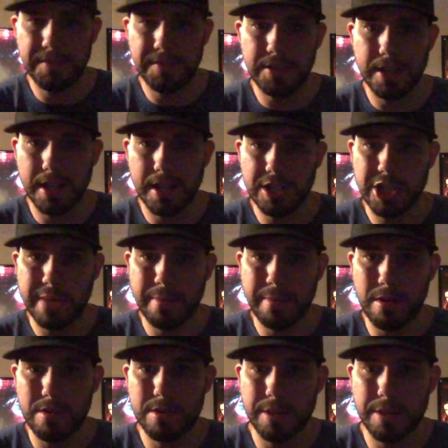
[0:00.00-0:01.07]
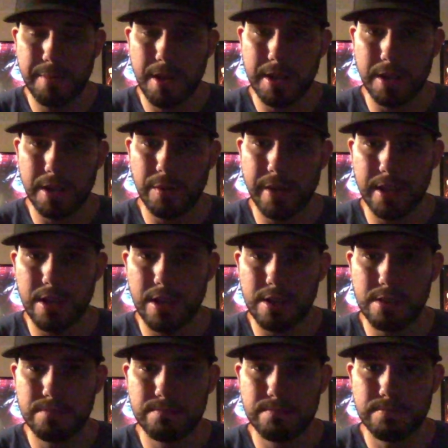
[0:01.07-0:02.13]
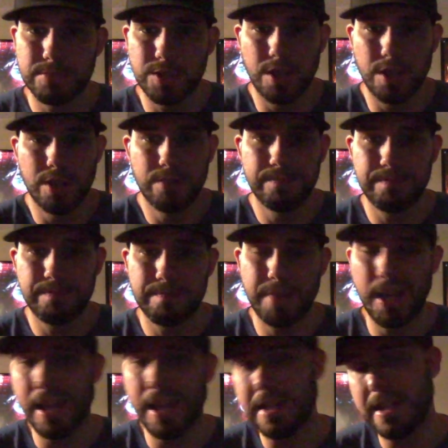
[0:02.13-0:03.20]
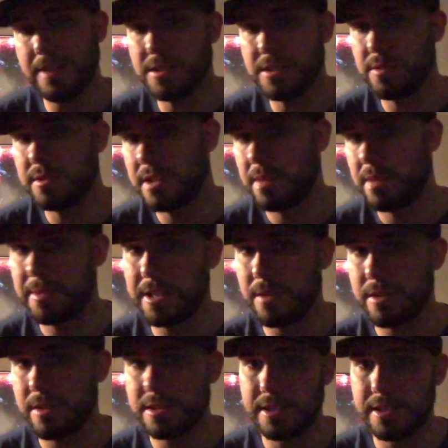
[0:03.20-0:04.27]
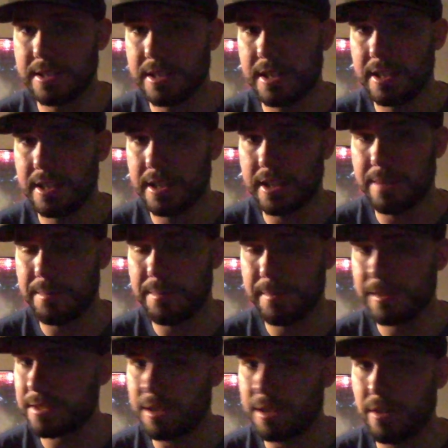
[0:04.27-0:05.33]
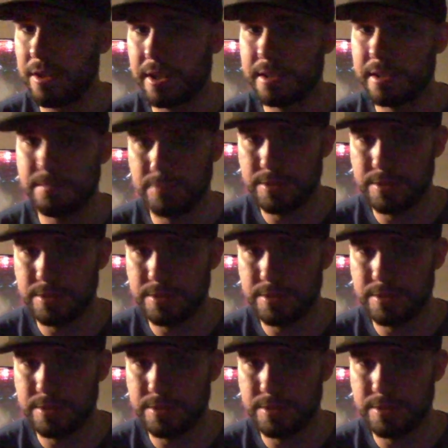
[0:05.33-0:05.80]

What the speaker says: if you get it cheaper, you're probably going to wait longer. So, but I did have someone tell me they recently did it like a couple months ago, and it